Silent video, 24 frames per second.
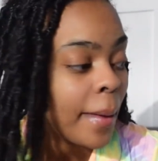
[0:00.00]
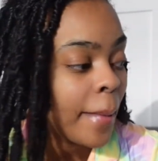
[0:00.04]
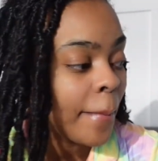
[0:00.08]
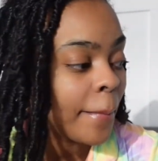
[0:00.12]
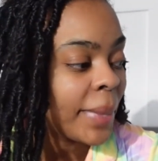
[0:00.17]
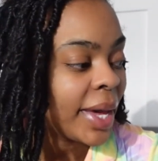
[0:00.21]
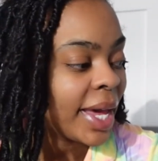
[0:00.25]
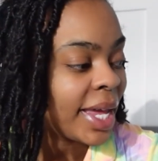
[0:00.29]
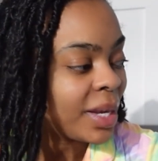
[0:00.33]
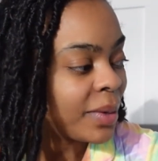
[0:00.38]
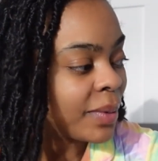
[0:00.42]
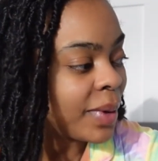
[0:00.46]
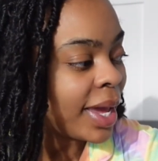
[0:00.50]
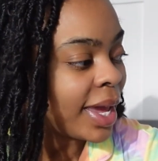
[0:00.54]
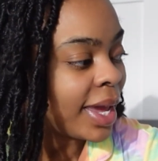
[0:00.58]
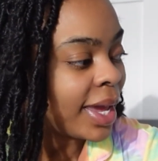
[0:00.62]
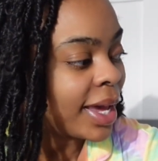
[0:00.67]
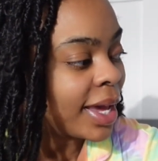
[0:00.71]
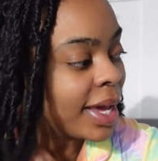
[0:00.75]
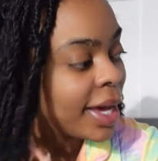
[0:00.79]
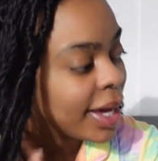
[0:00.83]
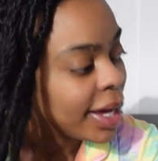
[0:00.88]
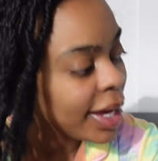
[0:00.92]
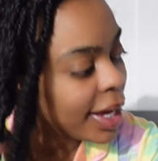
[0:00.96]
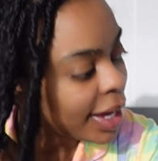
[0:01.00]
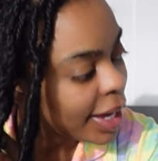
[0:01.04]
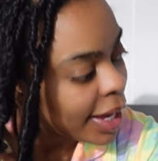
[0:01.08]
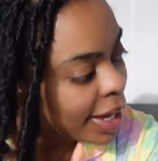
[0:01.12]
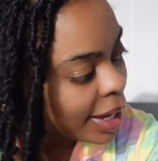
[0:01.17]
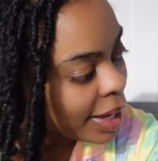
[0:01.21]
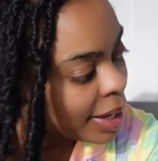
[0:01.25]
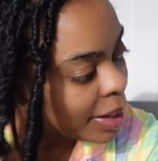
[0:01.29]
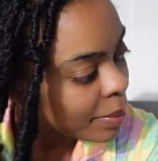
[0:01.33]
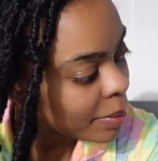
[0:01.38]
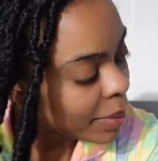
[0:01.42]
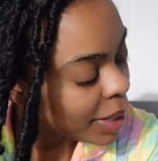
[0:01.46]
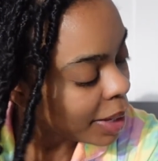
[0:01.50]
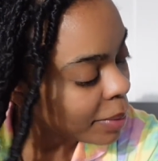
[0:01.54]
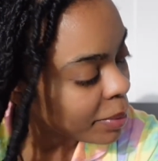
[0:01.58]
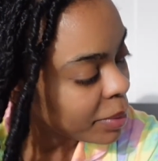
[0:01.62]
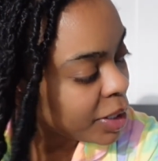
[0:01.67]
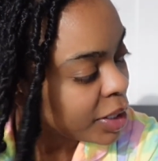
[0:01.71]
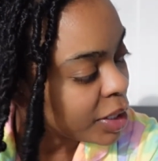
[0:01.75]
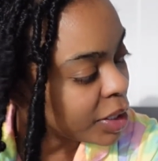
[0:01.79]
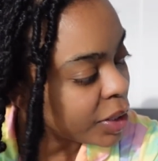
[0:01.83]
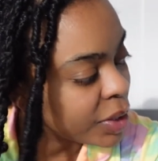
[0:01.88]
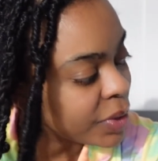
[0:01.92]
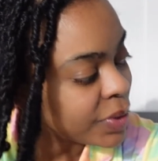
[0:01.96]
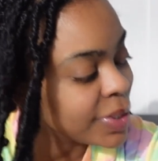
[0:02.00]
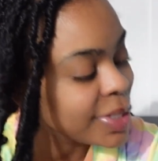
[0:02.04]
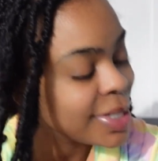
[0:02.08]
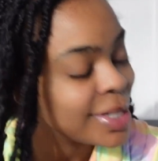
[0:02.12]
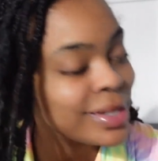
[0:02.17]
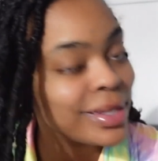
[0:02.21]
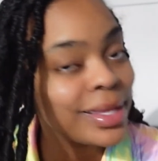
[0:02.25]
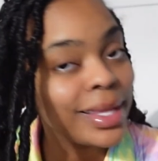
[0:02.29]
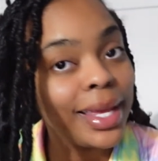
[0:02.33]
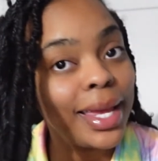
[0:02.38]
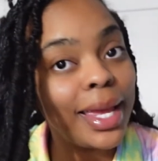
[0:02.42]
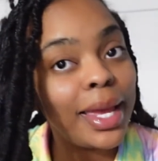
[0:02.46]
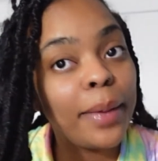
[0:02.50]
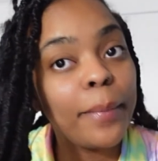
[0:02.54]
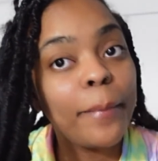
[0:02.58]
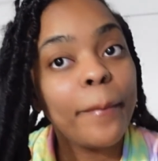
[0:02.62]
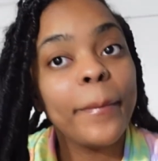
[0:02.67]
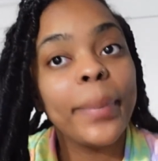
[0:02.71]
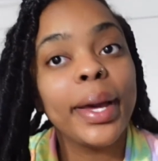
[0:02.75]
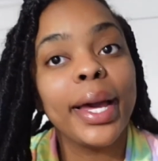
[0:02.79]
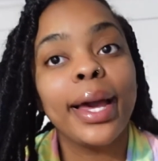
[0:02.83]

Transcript: But anyway, um, I'm gonna go to sleep.